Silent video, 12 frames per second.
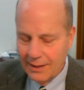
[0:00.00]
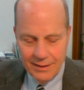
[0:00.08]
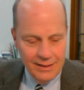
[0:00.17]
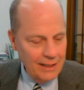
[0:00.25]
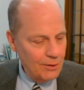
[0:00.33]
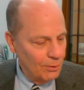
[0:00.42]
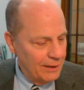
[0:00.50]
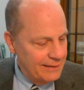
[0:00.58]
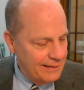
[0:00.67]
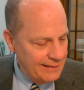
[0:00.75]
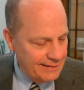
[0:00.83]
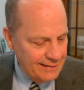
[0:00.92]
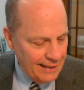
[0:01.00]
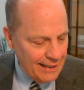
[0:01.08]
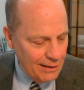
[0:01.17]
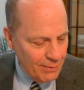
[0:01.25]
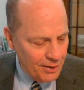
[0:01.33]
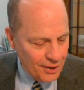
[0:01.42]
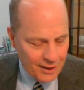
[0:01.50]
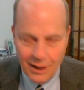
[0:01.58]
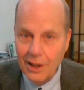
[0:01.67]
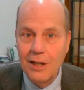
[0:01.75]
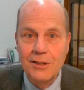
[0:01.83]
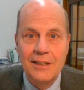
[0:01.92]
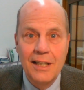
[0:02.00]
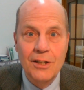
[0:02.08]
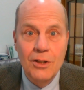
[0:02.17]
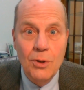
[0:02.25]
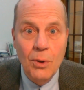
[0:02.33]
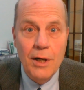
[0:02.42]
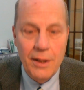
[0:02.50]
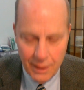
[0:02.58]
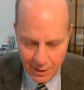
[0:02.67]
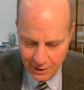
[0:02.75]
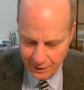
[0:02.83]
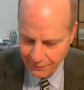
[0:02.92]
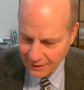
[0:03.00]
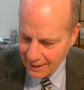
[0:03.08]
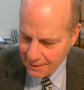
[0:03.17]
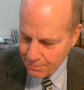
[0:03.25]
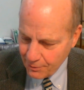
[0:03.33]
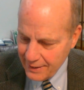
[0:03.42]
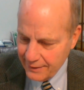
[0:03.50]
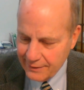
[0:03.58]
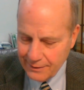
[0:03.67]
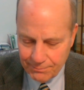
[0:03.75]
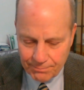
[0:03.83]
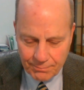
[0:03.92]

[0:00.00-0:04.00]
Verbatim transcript: Not only is he sitting with the guards in the courtyard of the high priest,